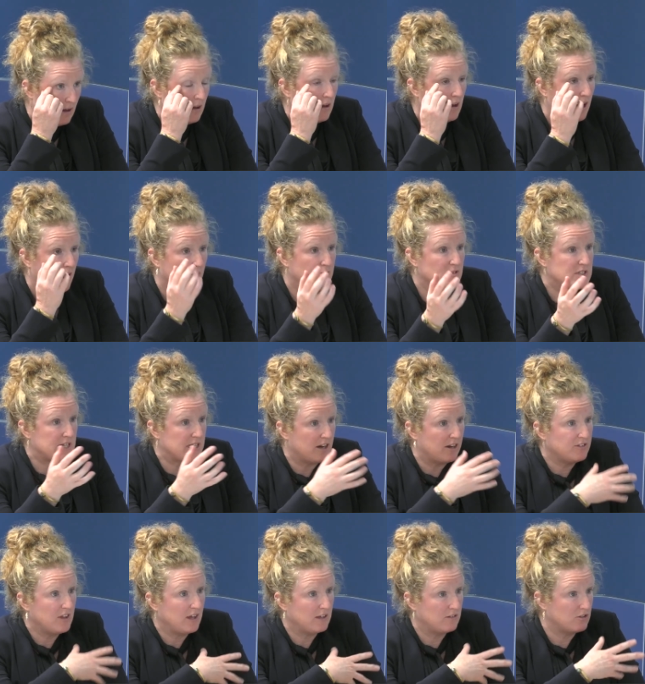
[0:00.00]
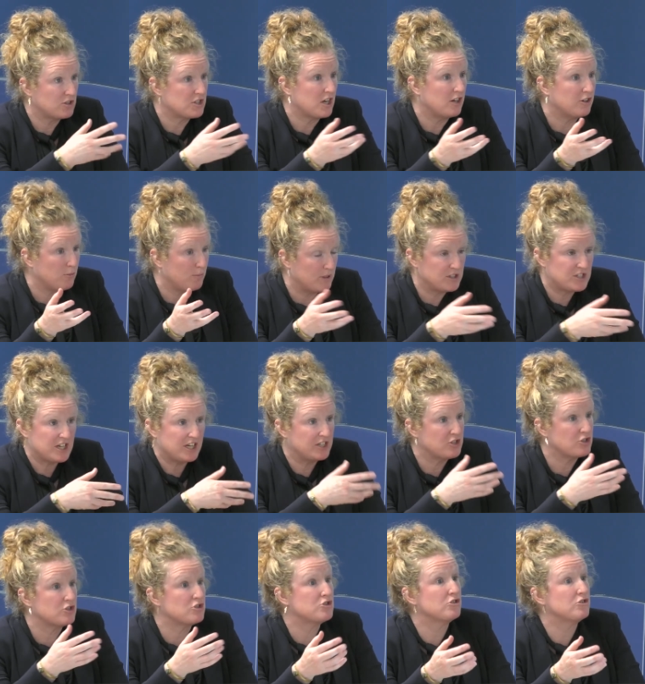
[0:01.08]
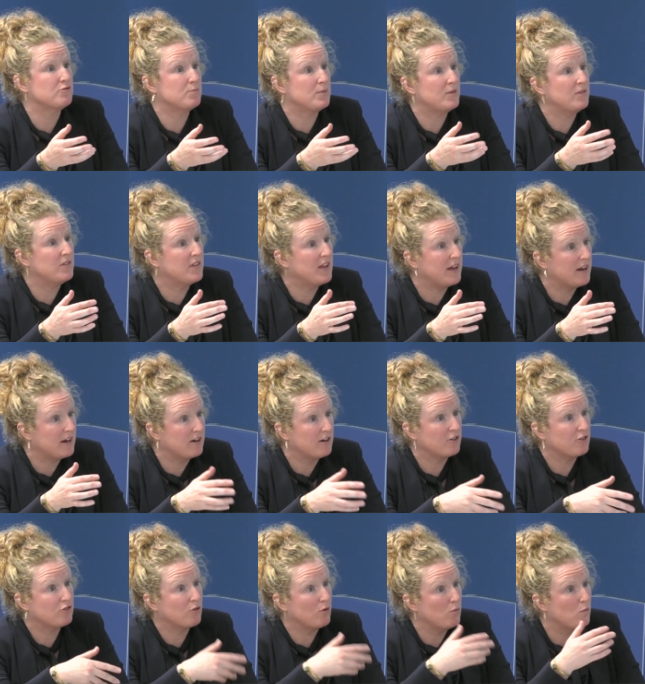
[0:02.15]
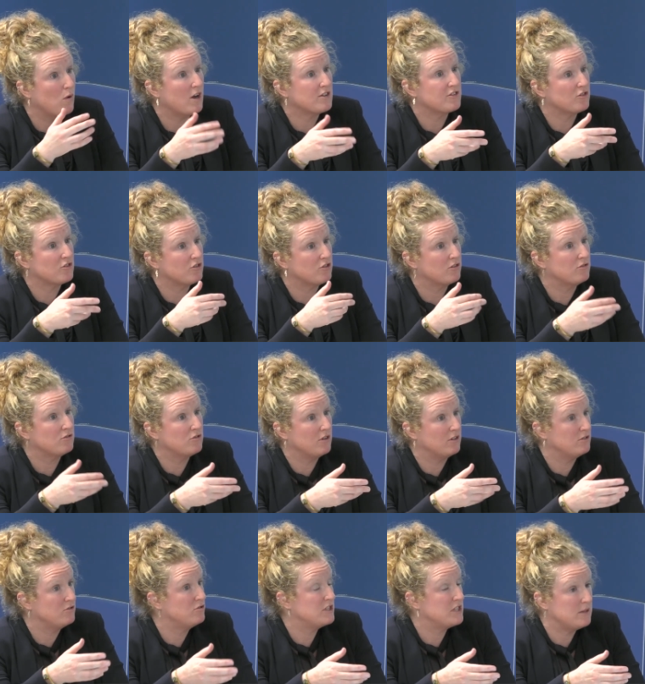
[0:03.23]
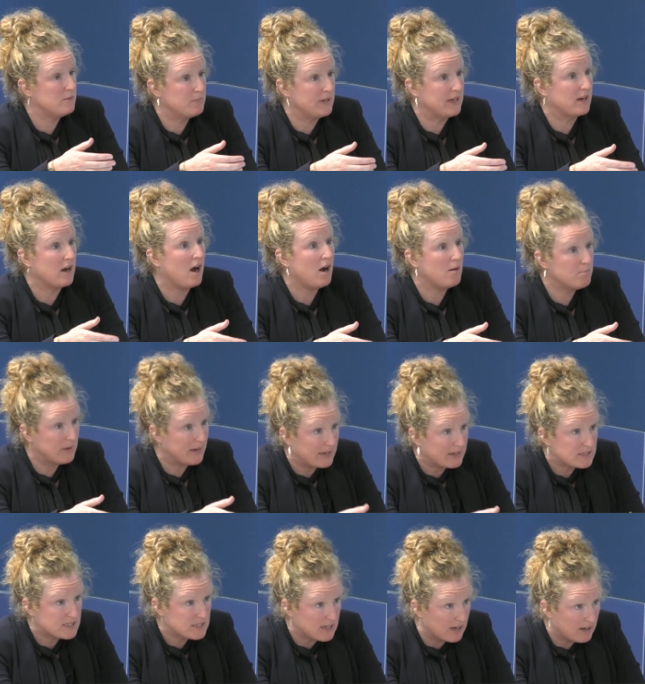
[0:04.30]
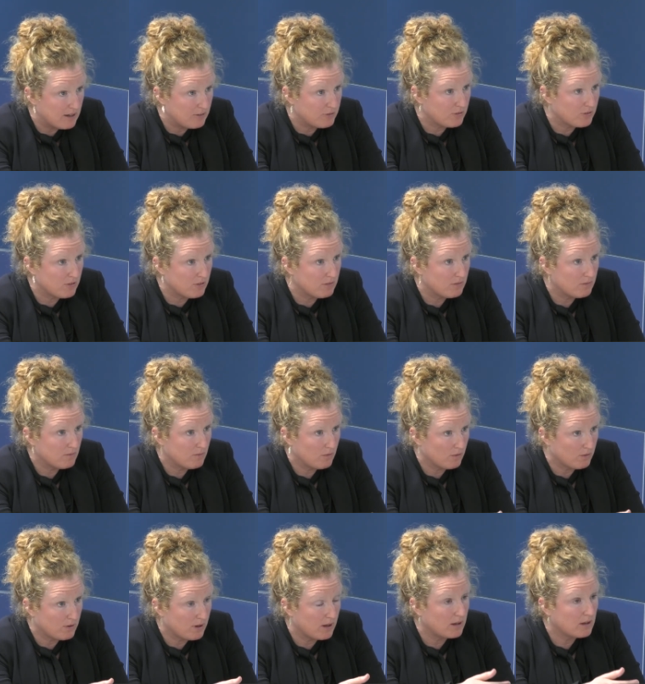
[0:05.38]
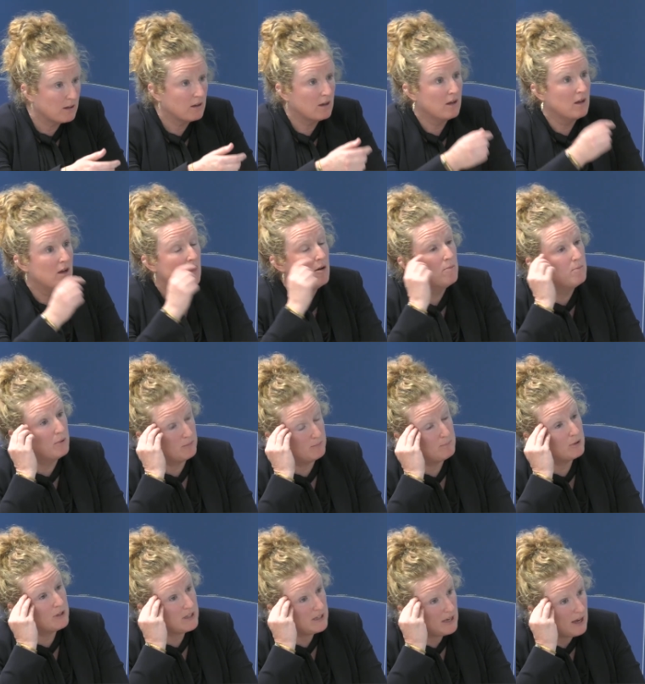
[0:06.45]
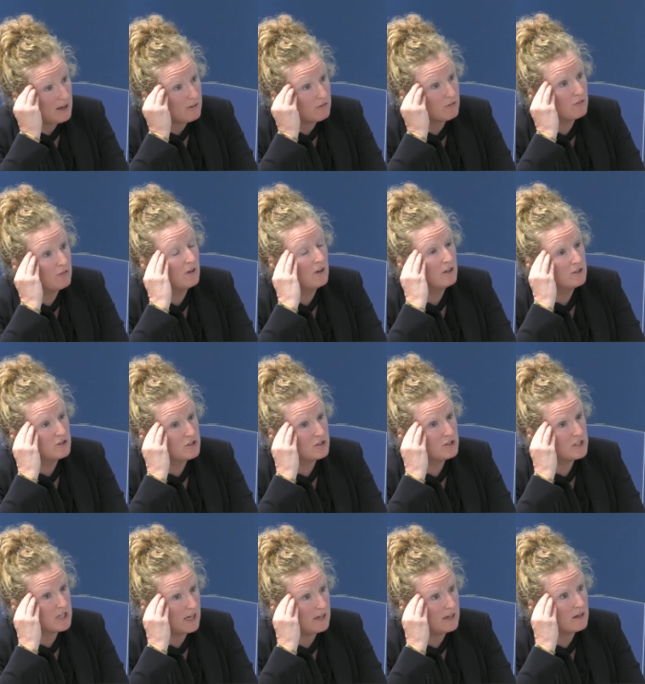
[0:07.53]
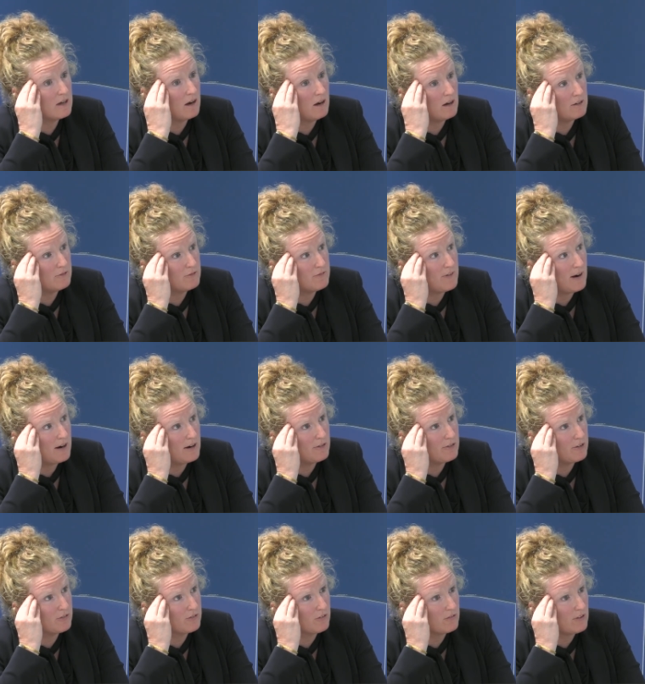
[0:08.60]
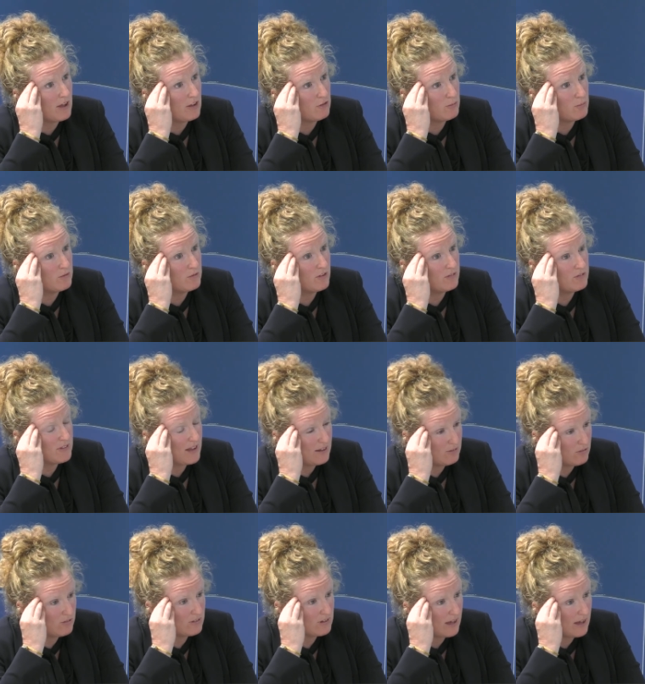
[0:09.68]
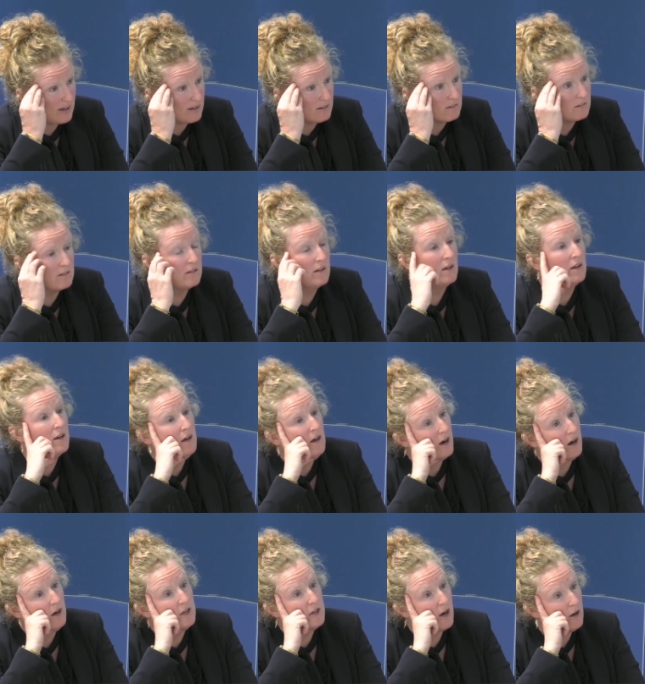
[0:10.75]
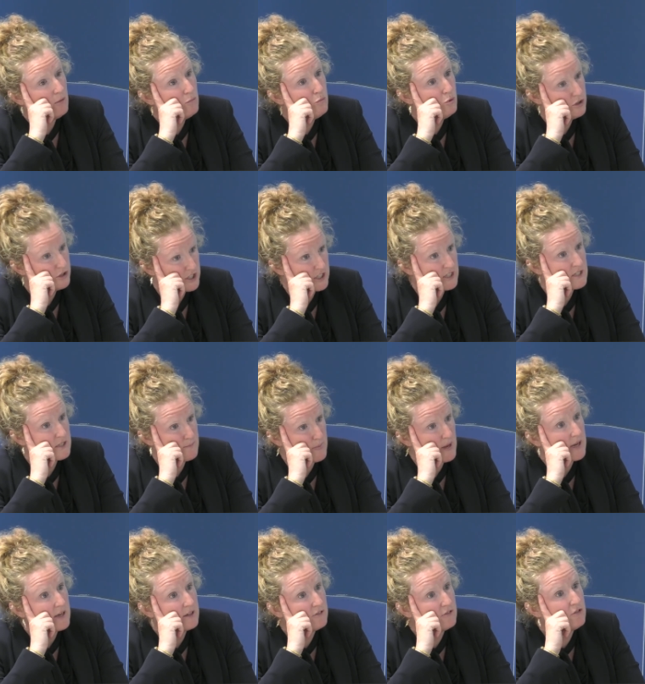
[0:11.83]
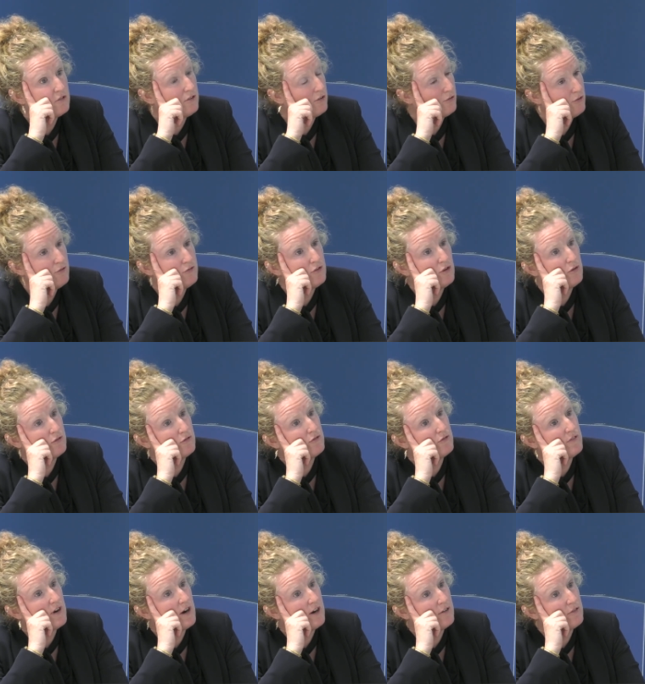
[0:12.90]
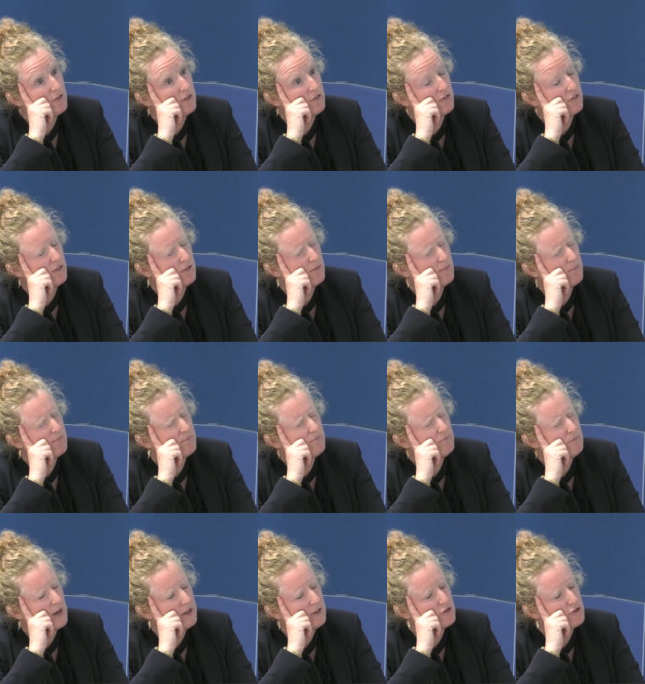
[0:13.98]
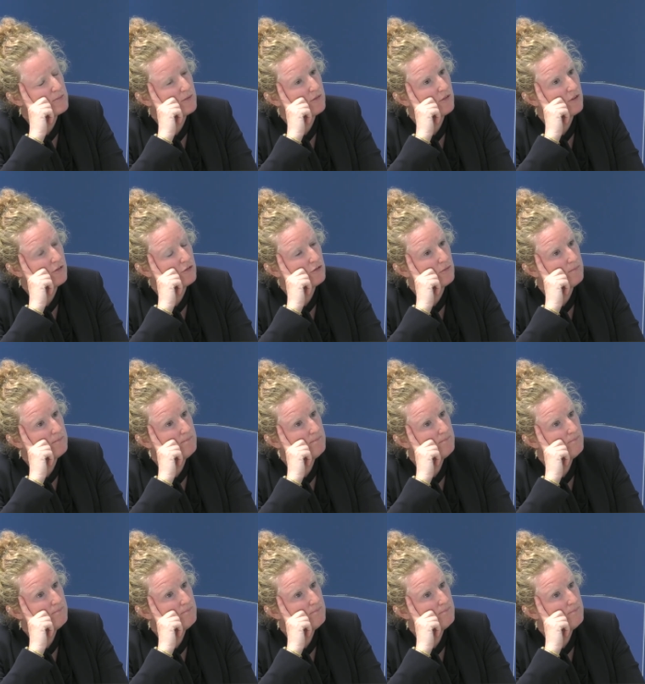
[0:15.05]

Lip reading: Obviously, I think the documentation should have been there, so it wasn't a deeply complex task, okay? But yes, to take on fire risk assessments at that scale, I would expect a review of the fire risk management system.